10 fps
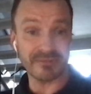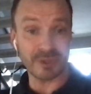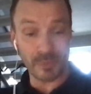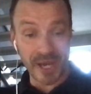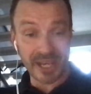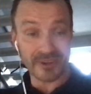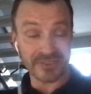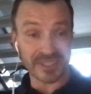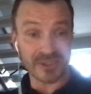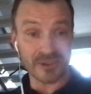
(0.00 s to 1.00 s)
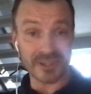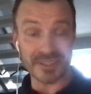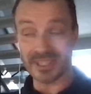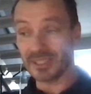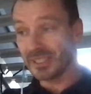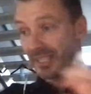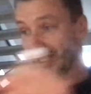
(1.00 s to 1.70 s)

if you buy our technology,